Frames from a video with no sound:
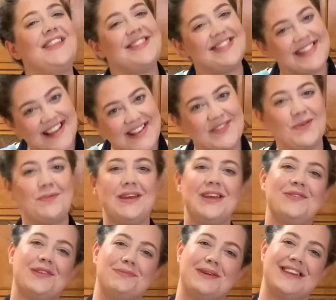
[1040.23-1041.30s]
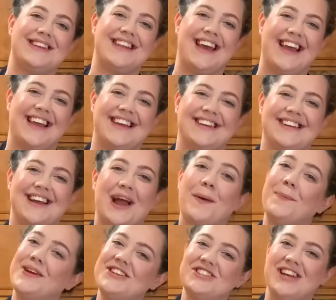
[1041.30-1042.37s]
Thanks for being with me today. I
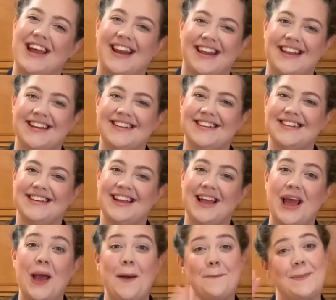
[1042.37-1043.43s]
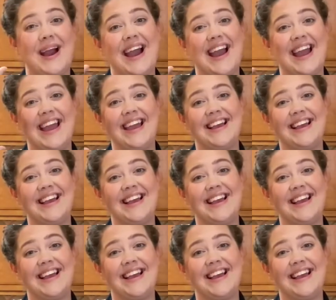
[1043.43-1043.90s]
appreciate it. Bye!